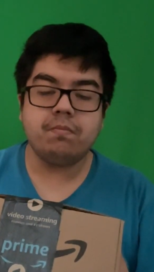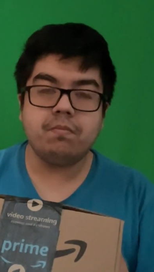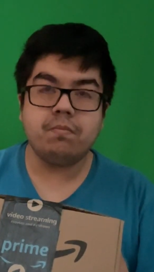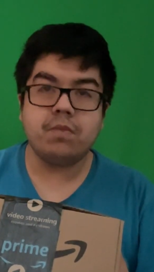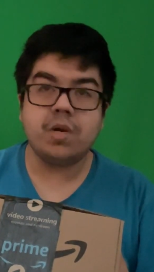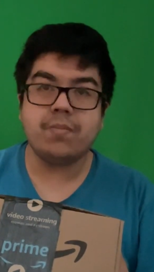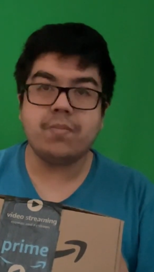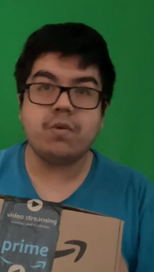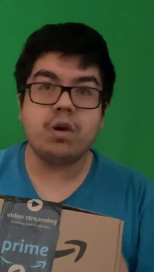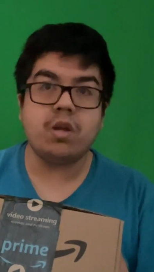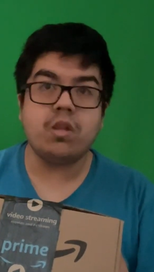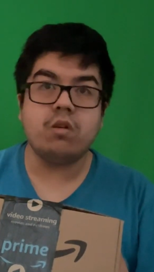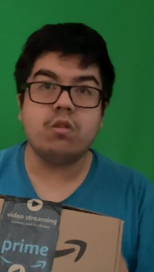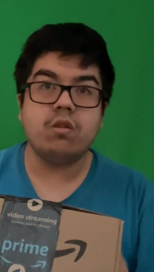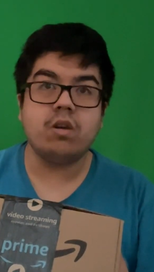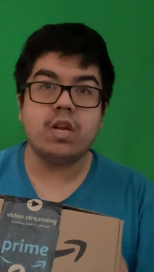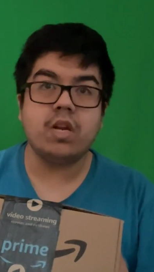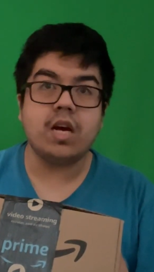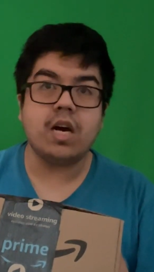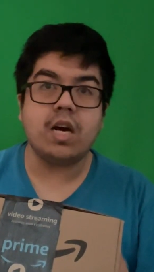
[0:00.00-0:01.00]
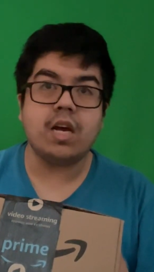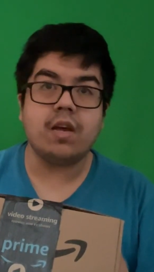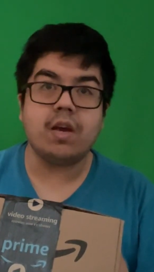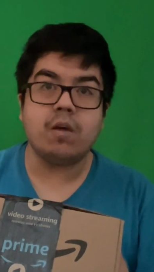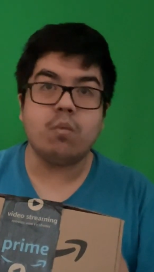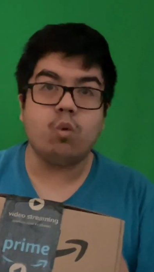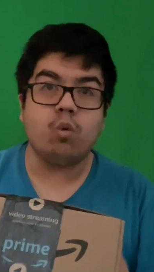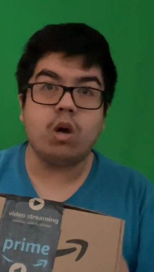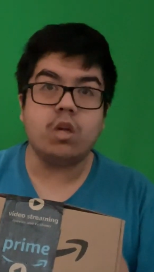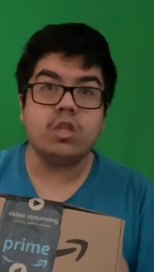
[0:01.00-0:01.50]
my brother and I
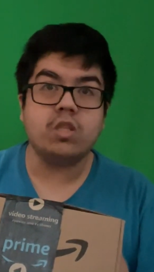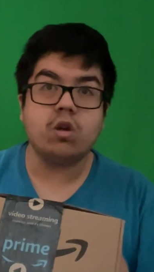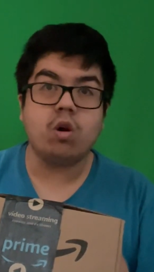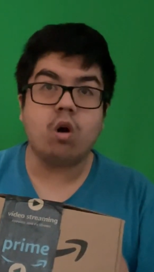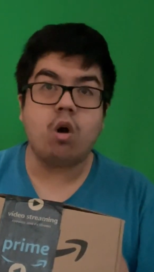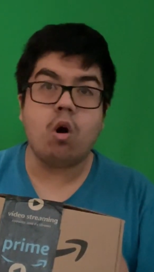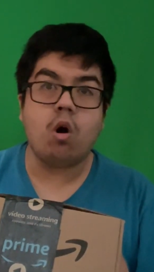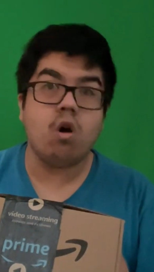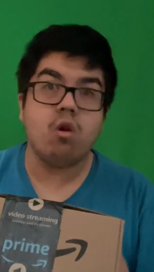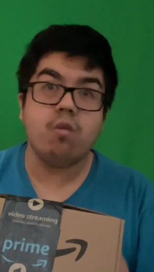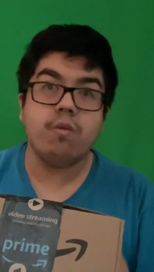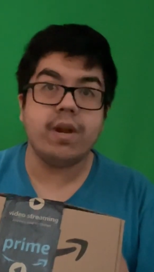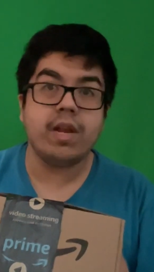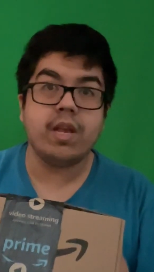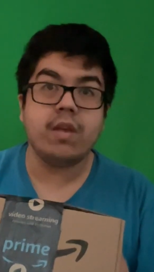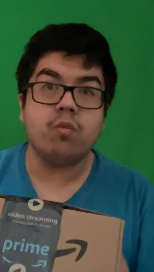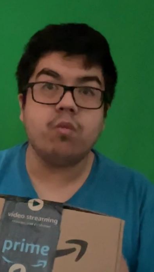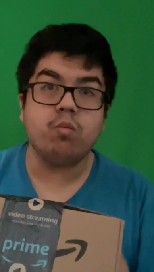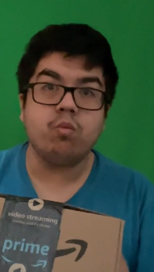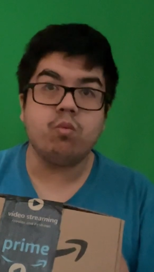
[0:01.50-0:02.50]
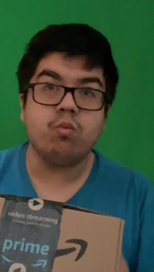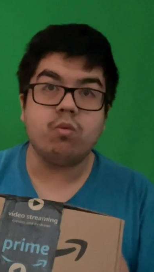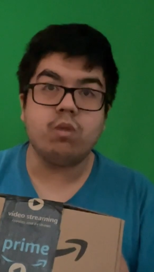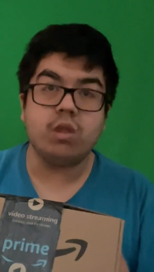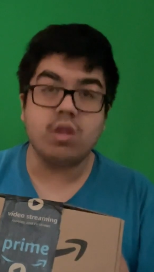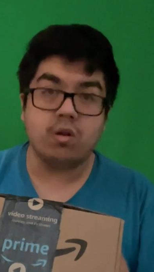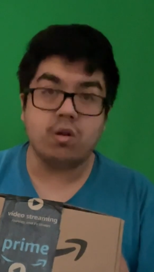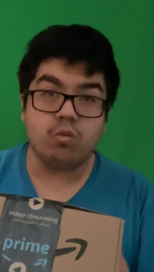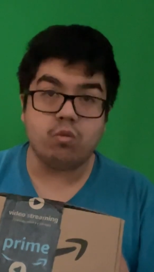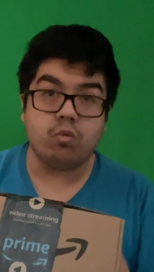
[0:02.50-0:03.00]
have watched already
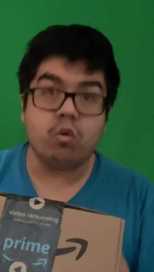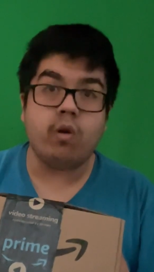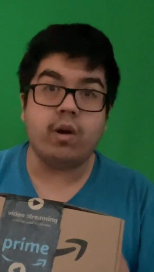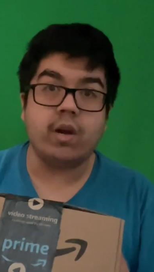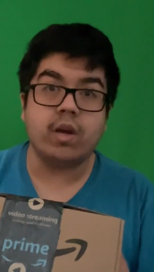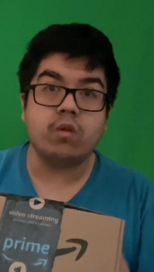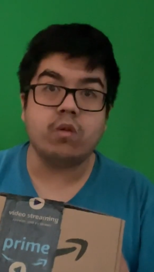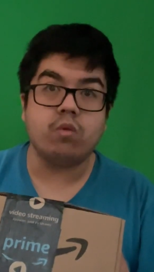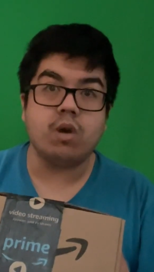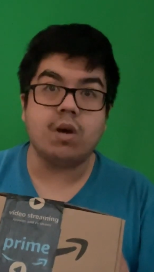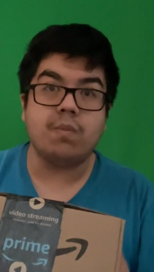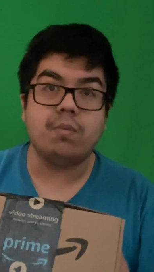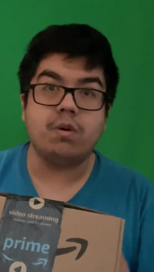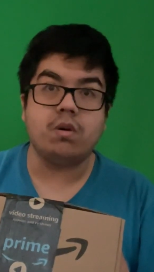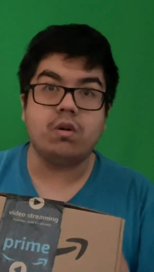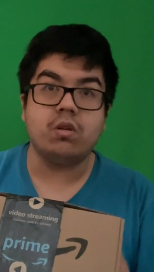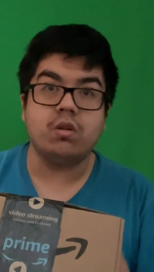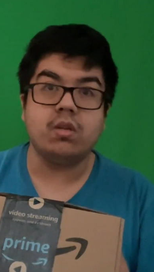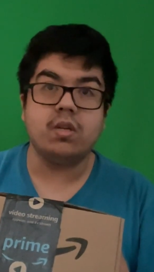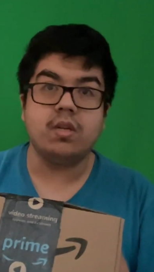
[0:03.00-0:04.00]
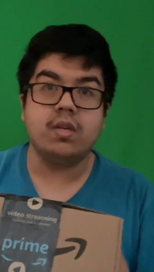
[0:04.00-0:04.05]
the Royal Rumble,